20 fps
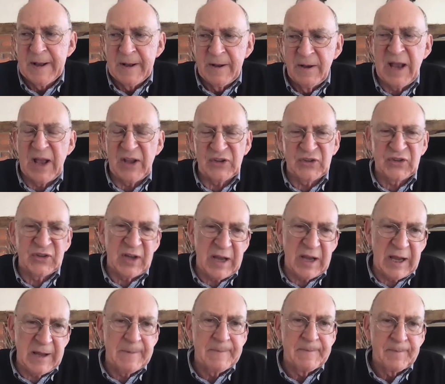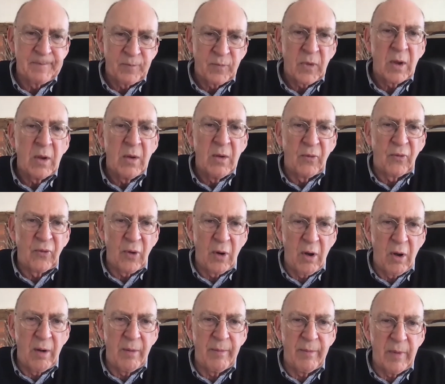Let's see
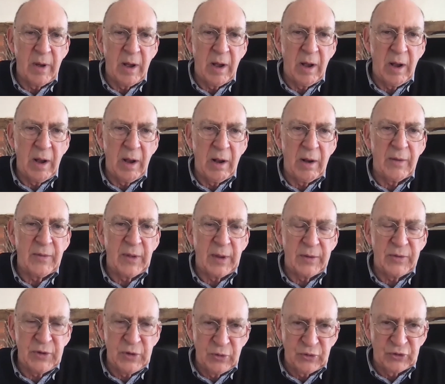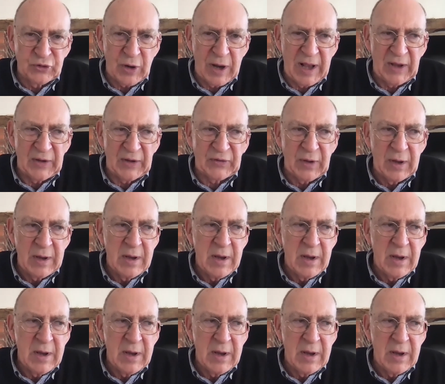from the new trials.